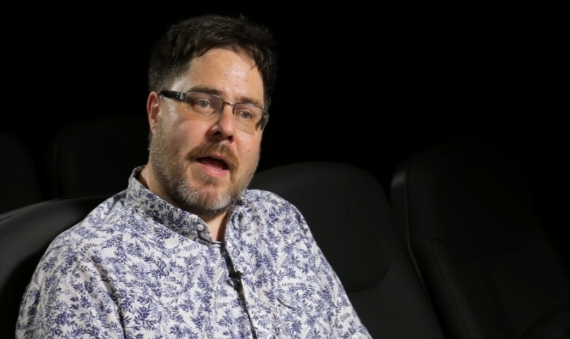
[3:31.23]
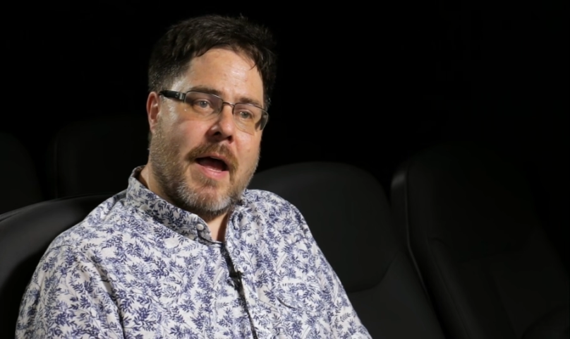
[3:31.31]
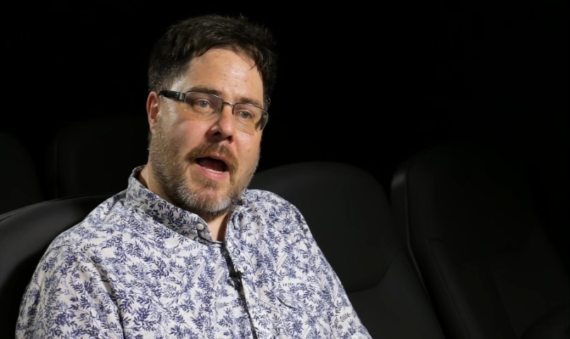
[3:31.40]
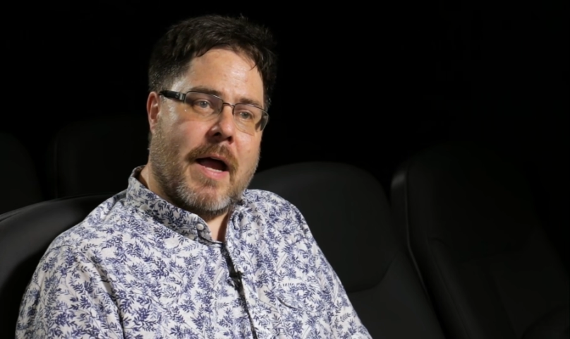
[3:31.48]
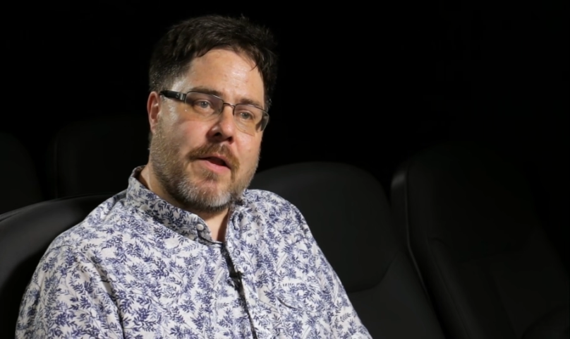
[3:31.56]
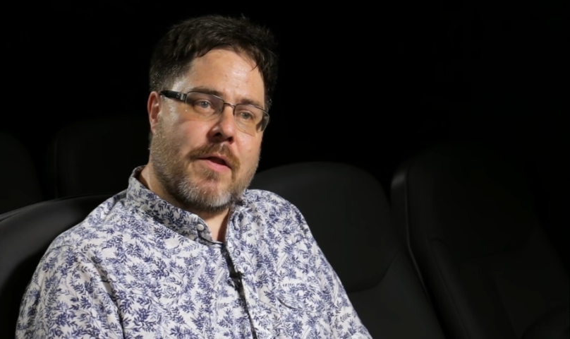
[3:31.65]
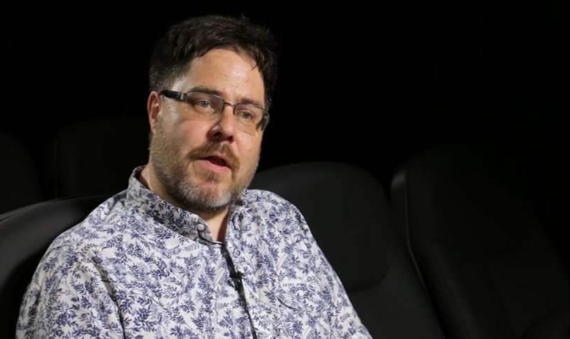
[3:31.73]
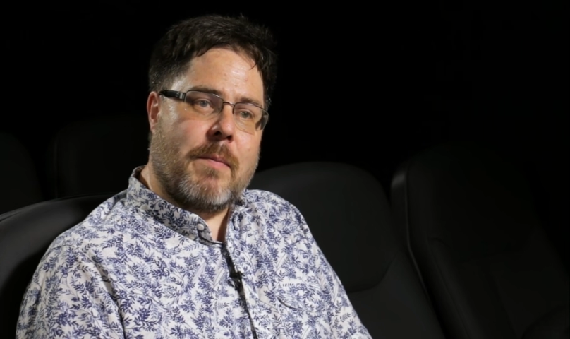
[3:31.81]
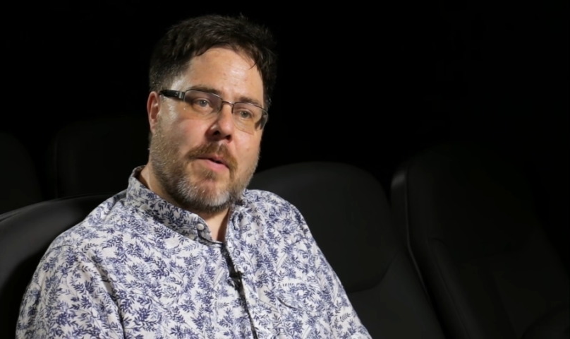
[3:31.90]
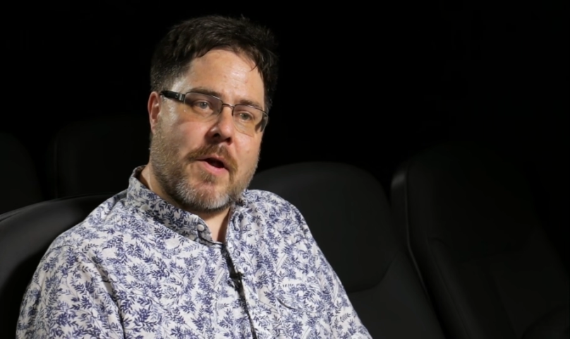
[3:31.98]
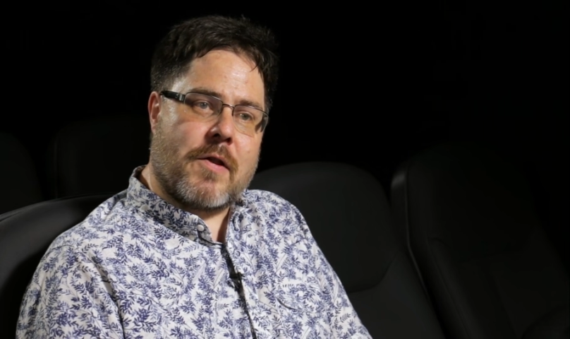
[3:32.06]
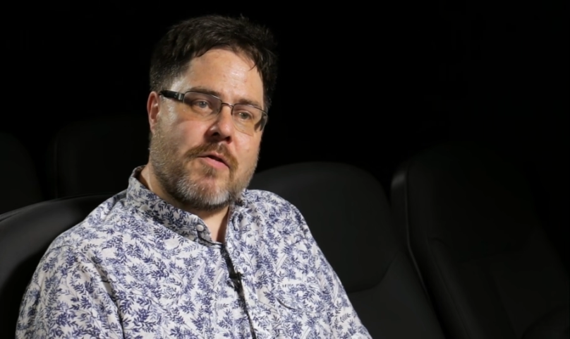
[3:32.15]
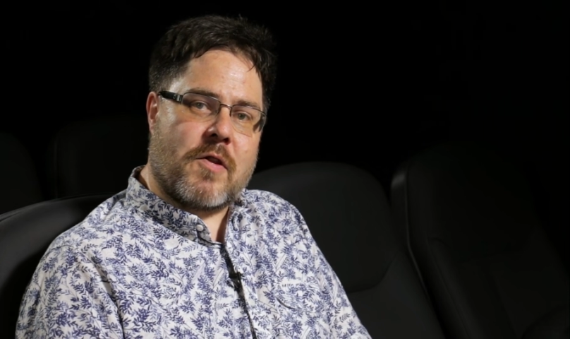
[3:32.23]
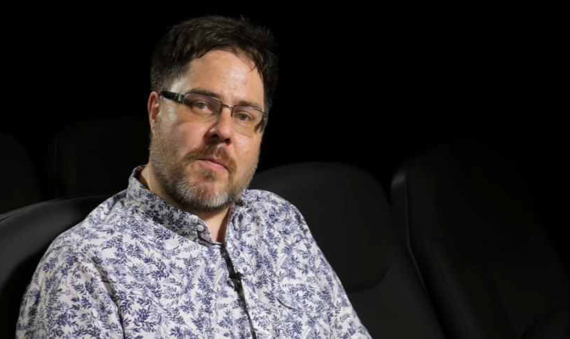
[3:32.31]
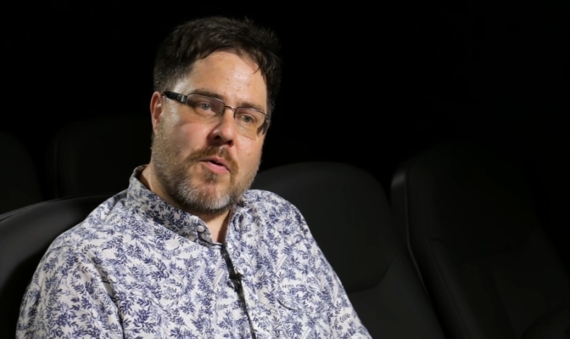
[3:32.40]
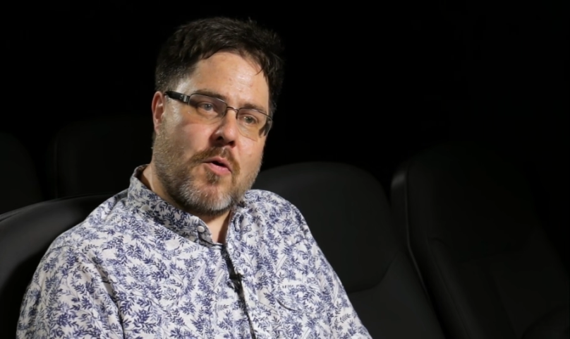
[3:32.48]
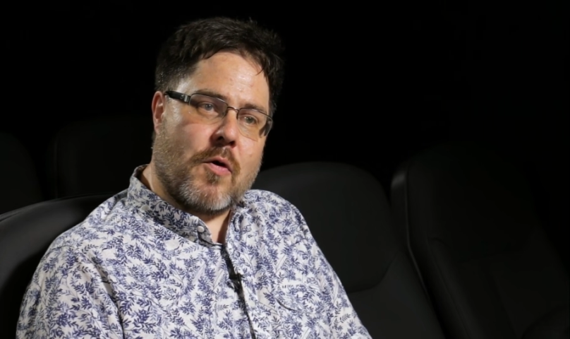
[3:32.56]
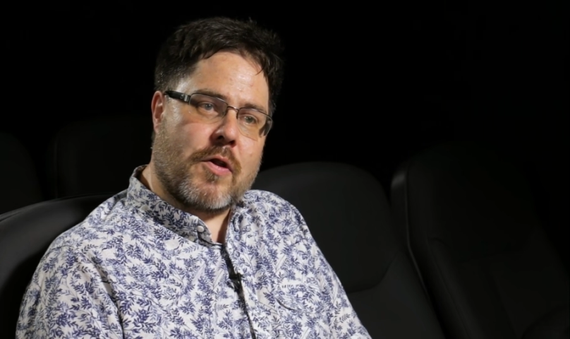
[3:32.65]
and the personal
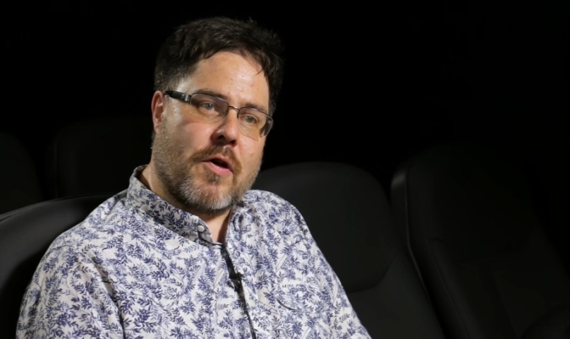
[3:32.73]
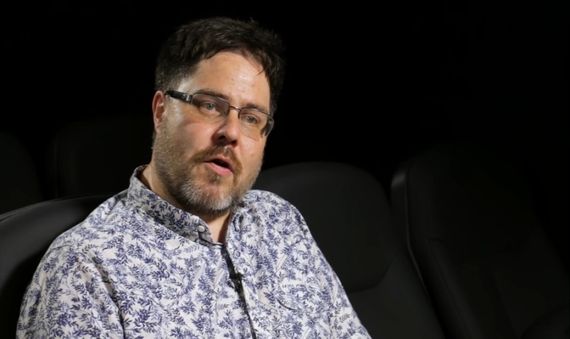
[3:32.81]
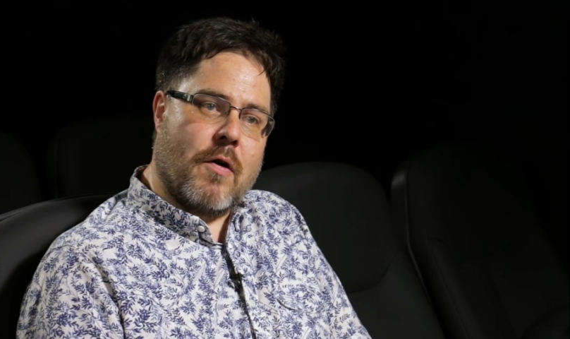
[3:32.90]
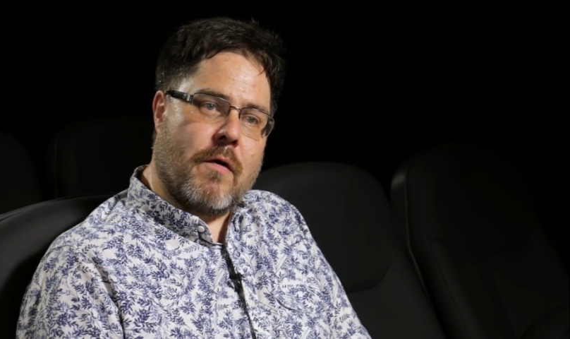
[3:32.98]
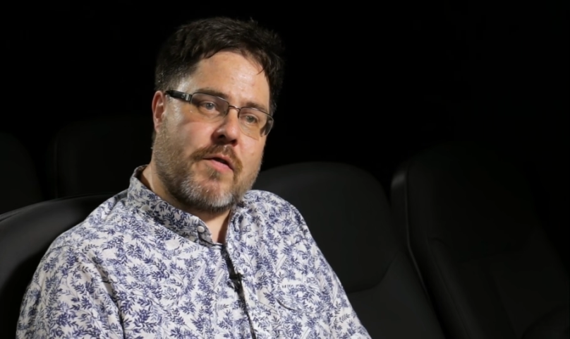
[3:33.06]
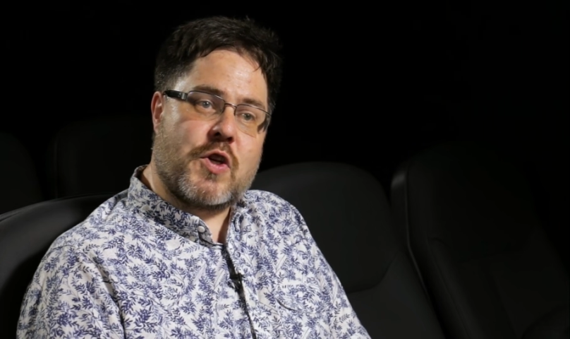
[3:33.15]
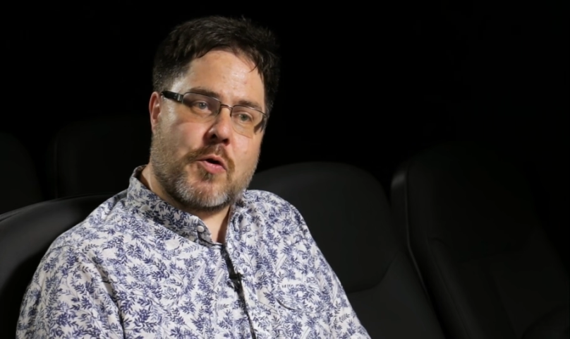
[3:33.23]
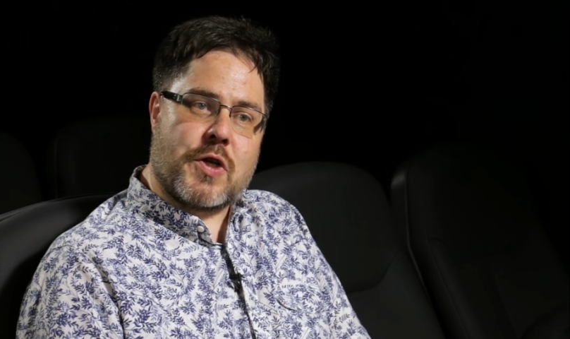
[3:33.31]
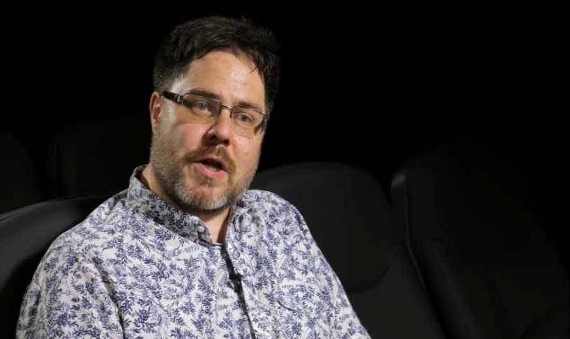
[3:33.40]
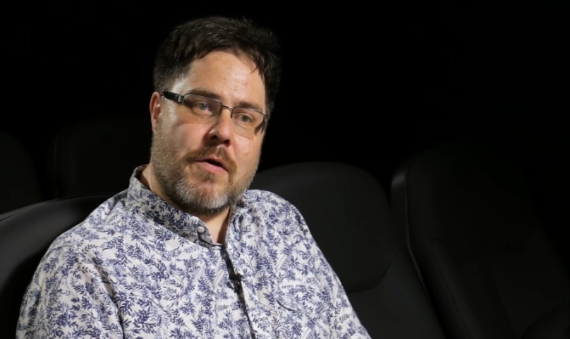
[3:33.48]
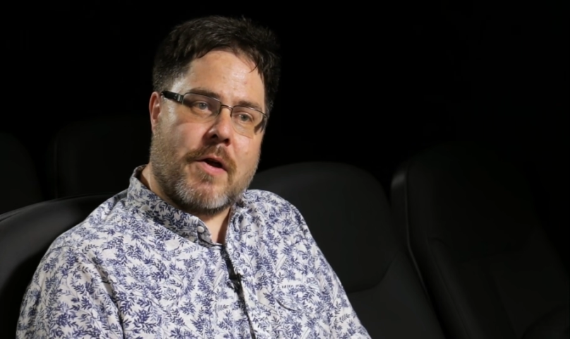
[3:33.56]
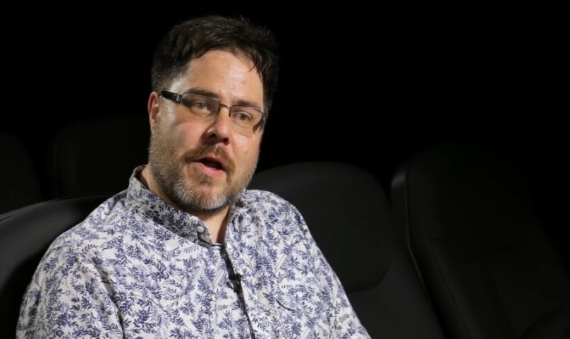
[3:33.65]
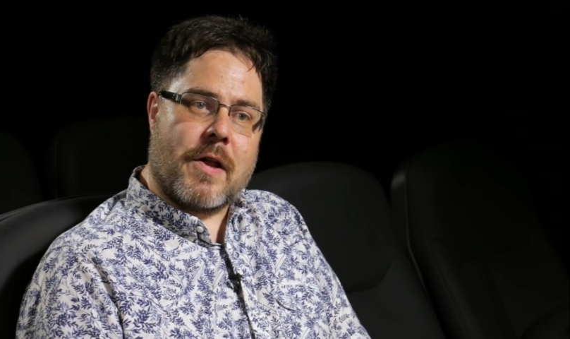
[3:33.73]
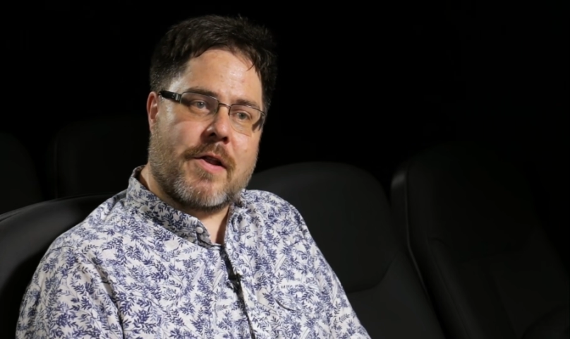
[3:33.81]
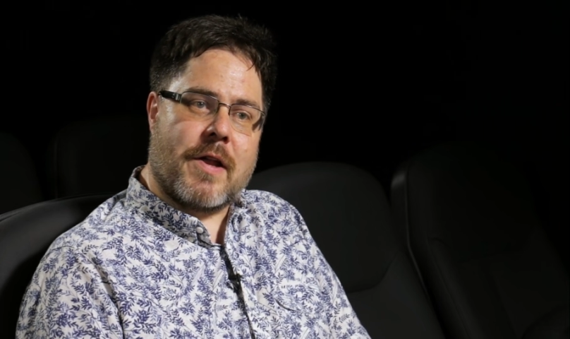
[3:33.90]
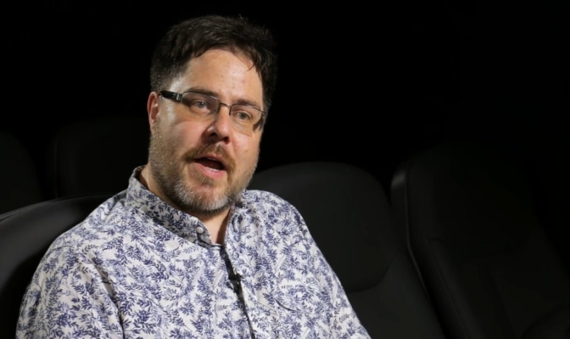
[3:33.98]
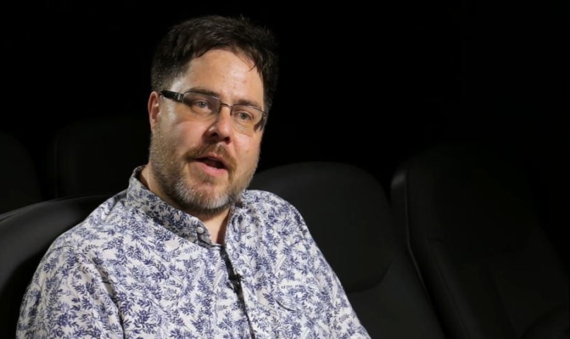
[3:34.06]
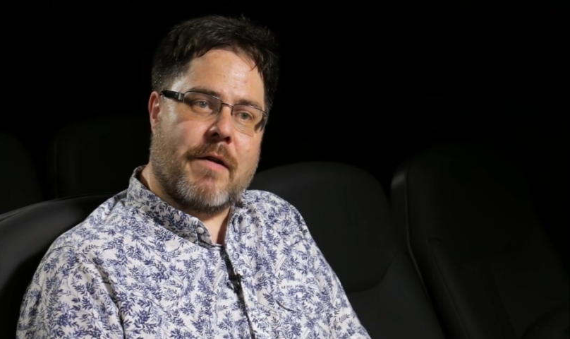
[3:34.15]
support of George Lucas
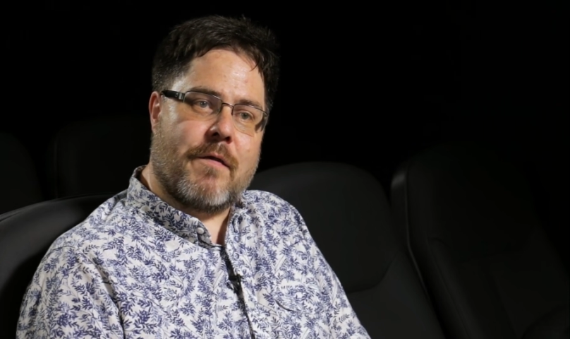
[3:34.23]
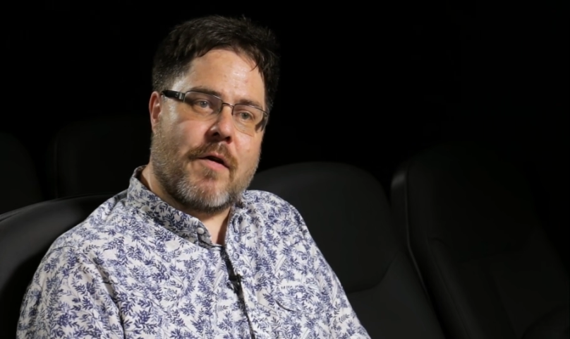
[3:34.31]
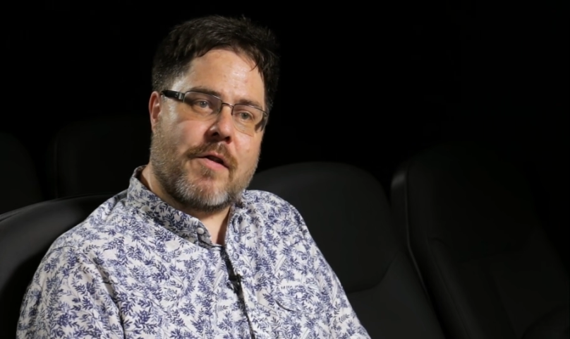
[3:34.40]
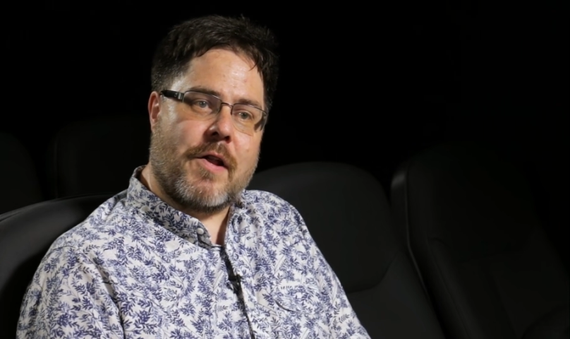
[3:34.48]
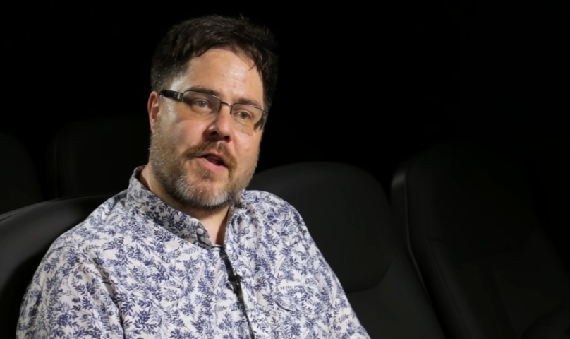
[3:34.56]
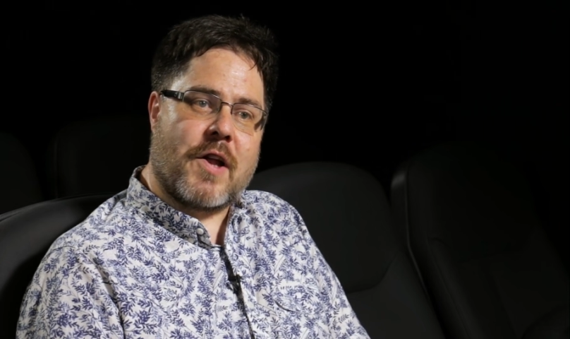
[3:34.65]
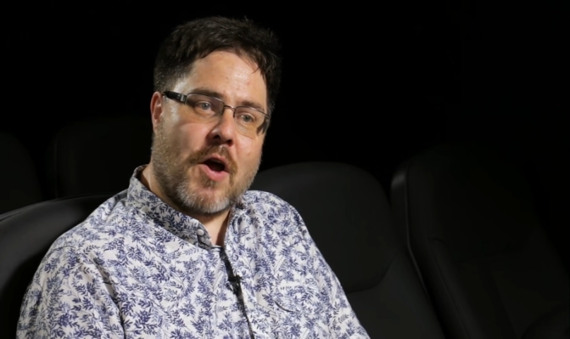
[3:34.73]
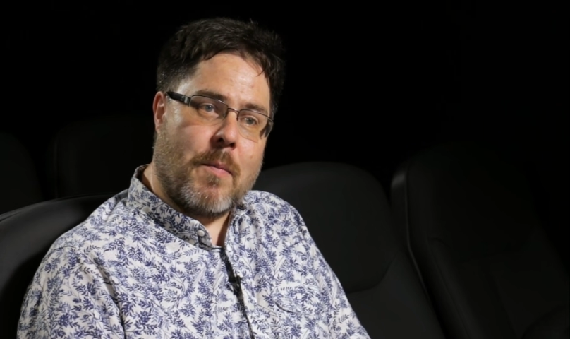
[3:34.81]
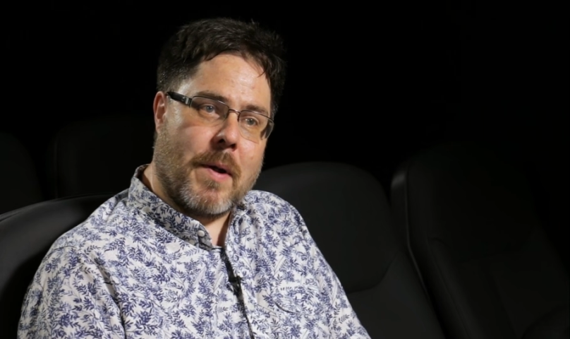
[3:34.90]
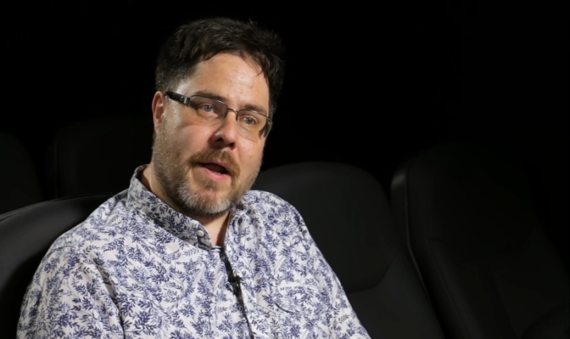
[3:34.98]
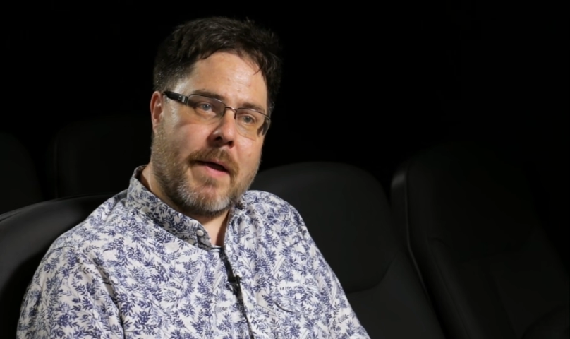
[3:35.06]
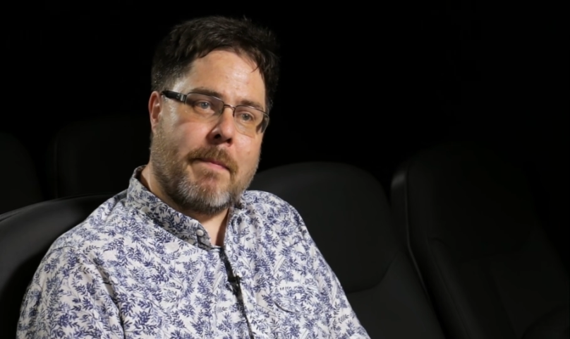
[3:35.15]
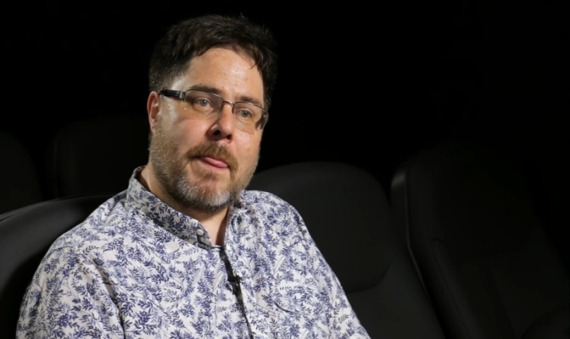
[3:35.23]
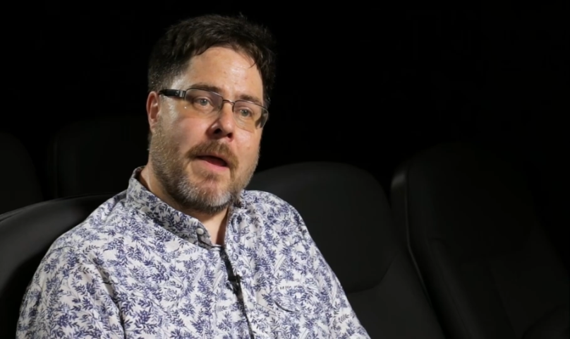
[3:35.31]
and Francis Coppola,